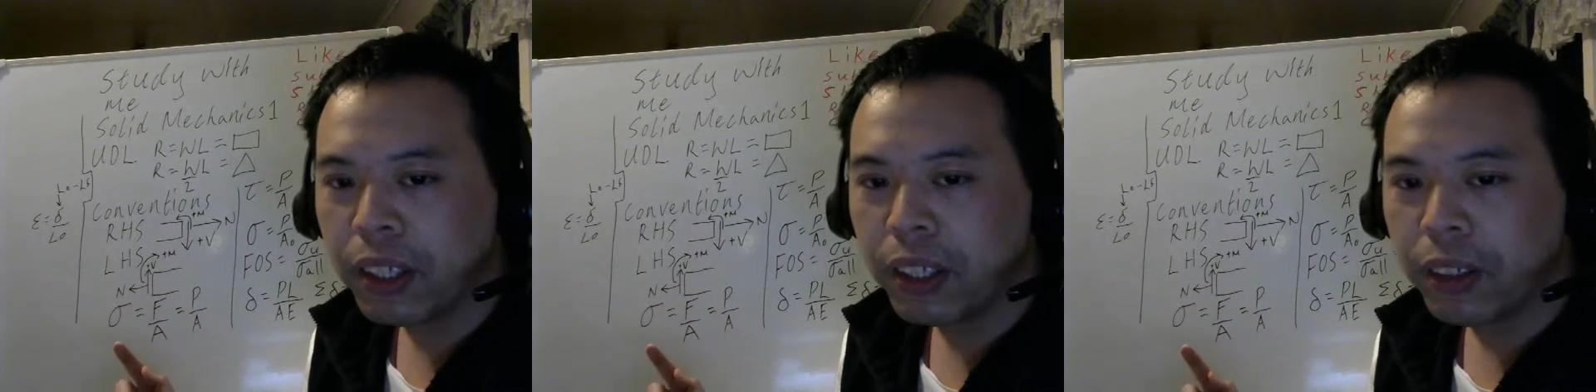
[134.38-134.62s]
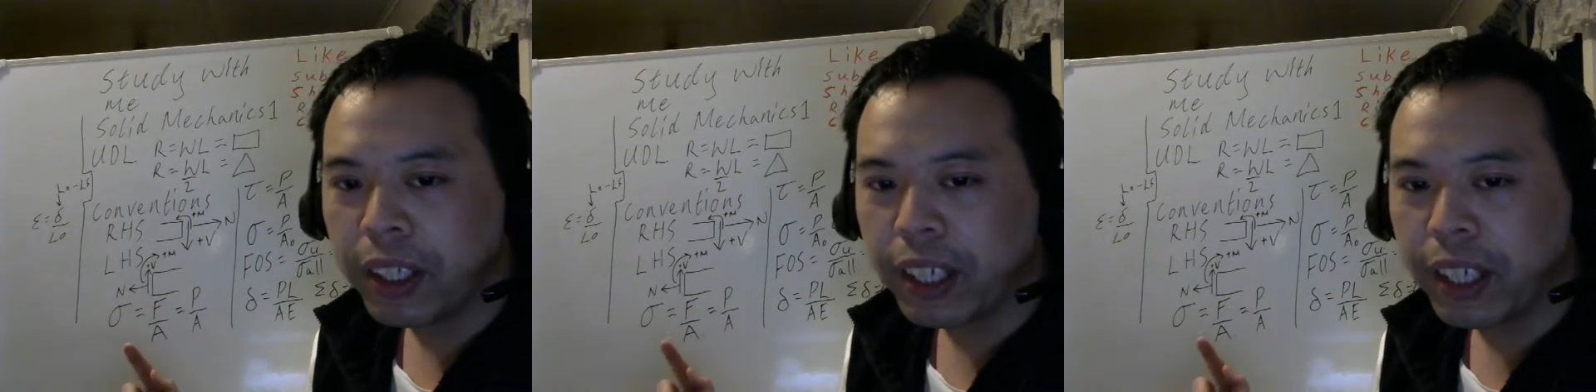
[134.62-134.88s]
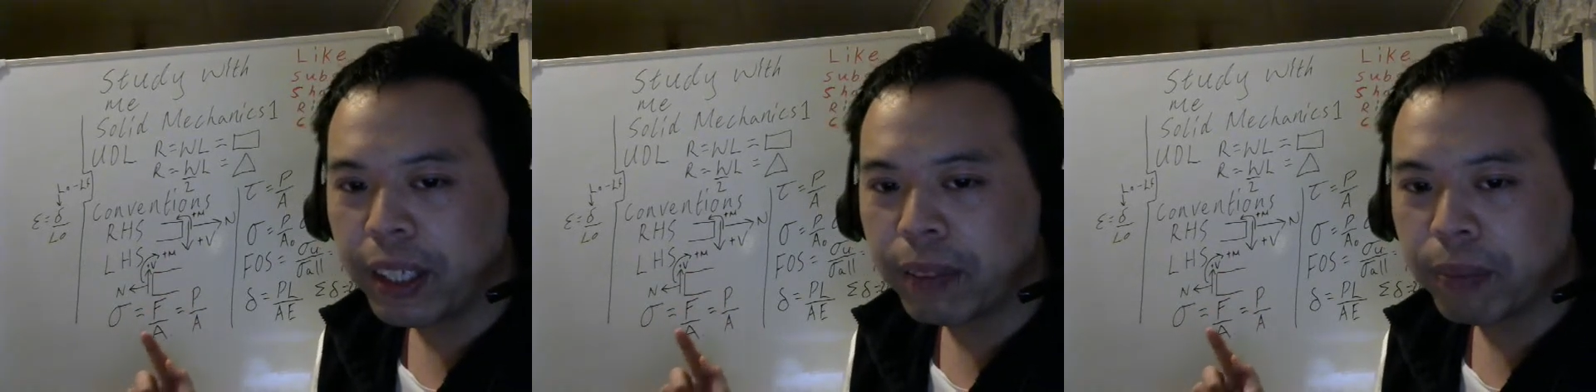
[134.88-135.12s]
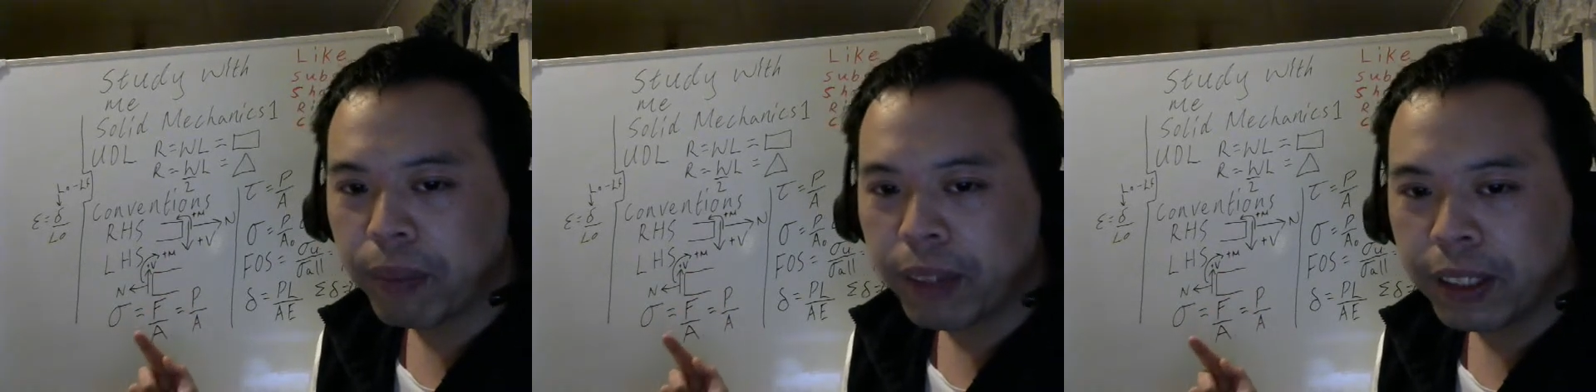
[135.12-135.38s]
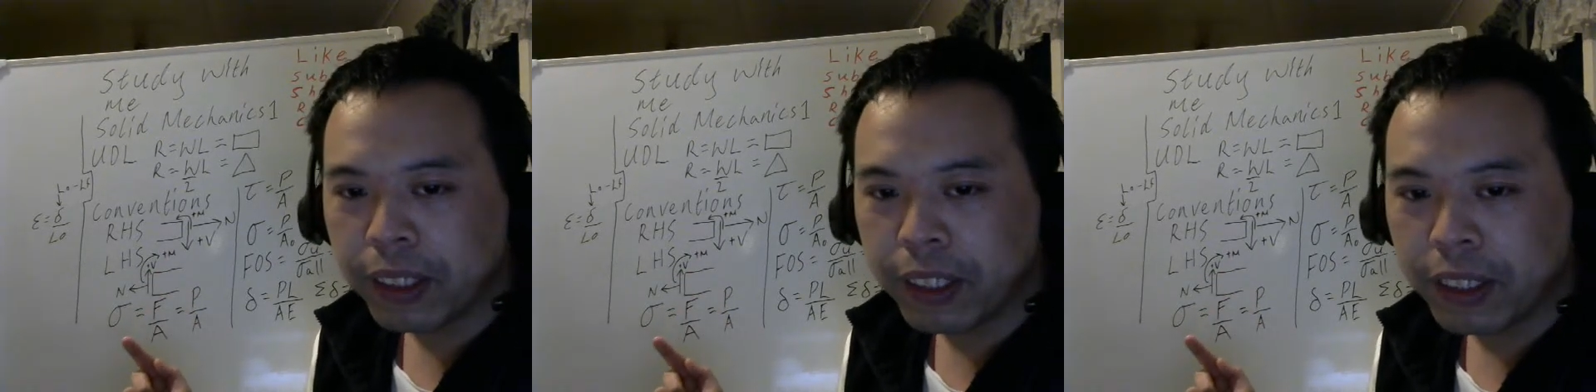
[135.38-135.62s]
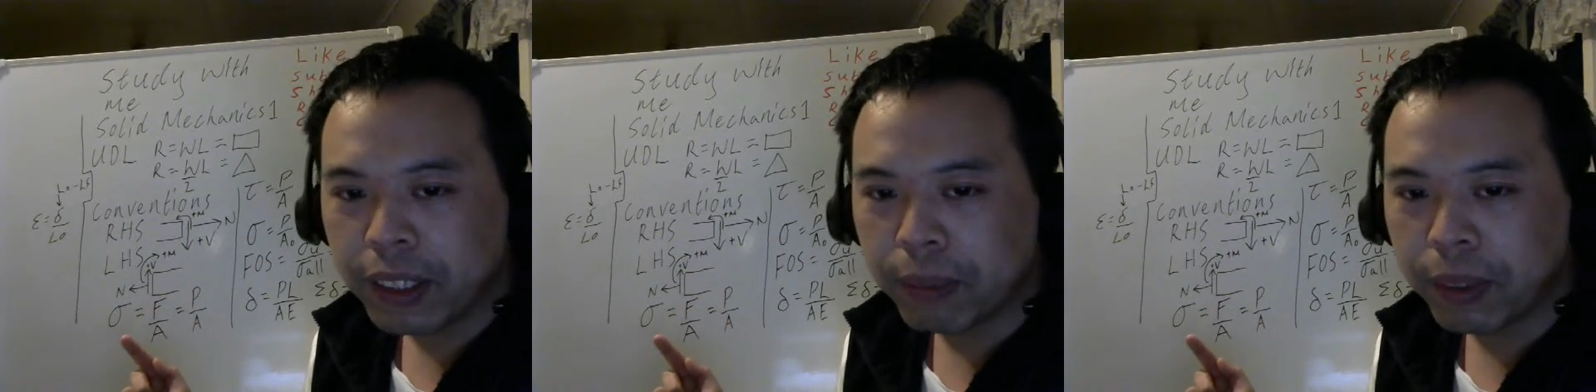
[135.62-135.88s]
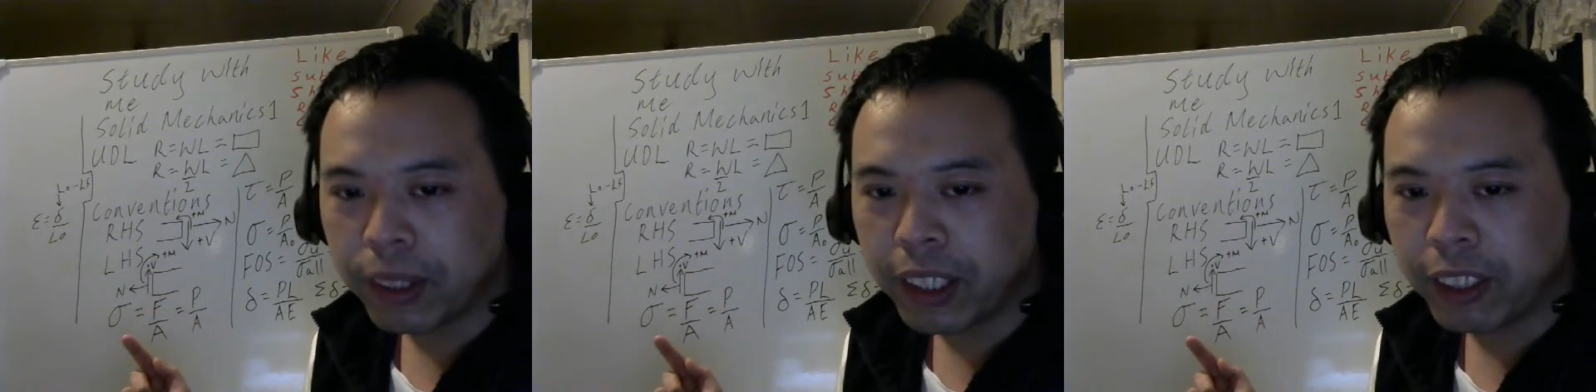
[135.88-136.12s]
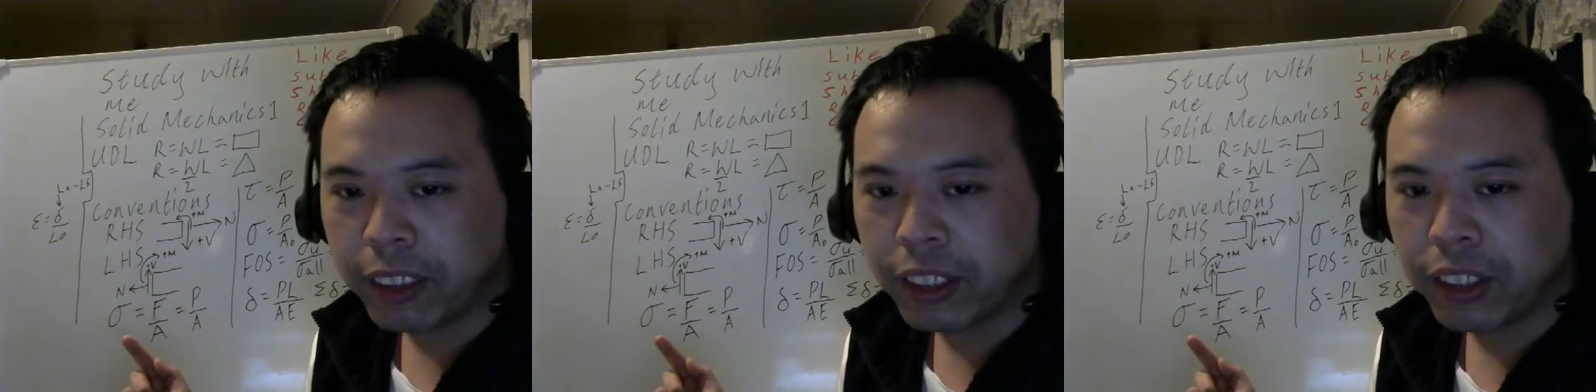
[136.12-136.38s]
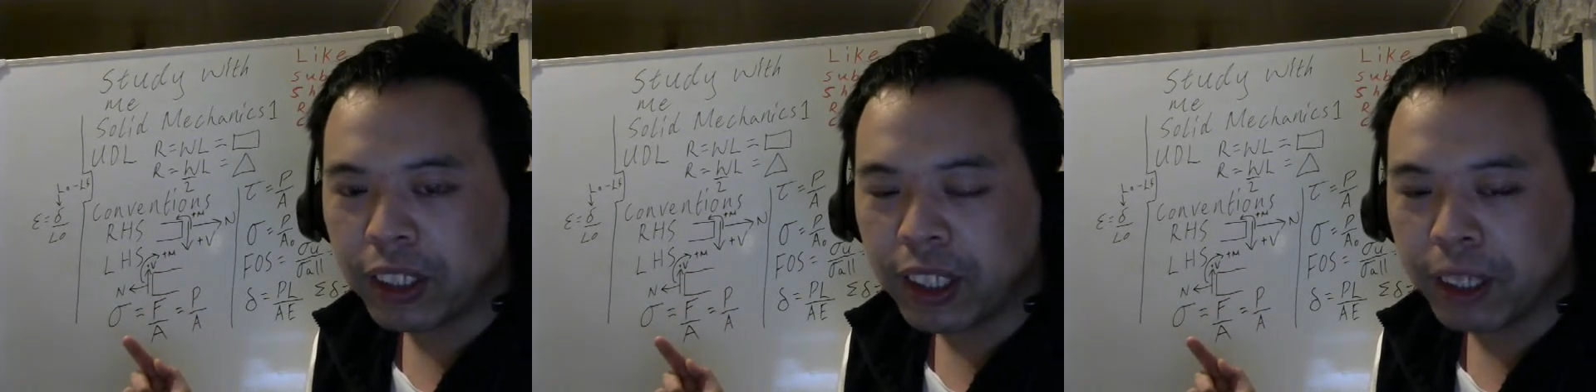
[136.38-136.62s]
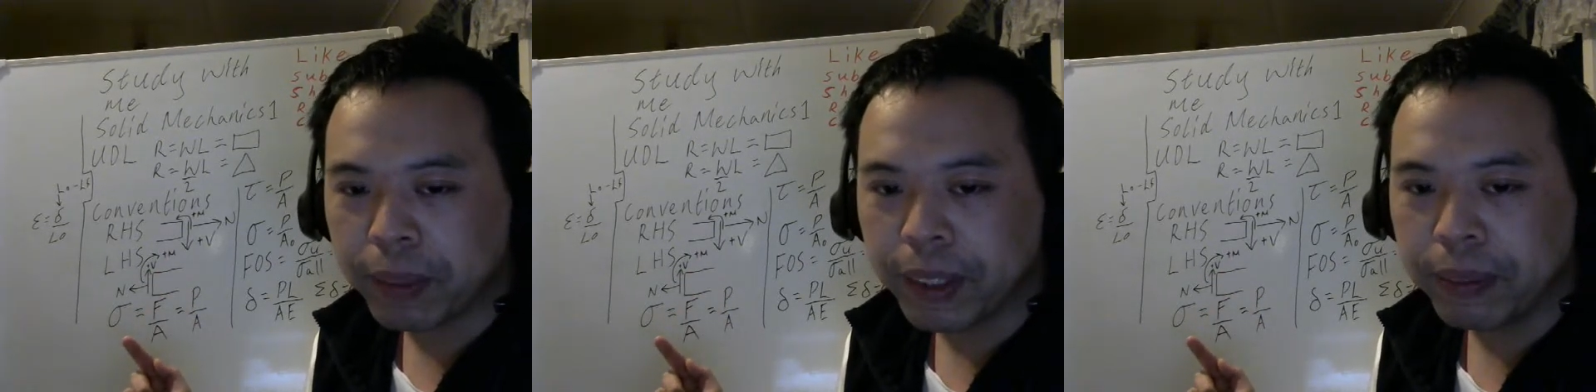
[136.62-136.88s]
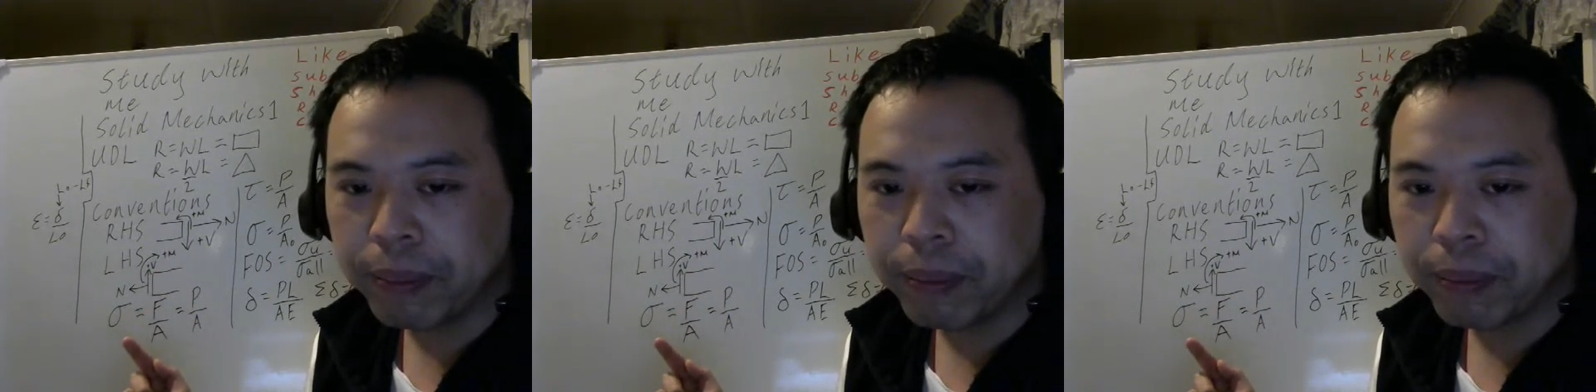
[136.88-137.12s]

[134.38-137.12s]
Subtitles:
Okay, this symbol here is sigma.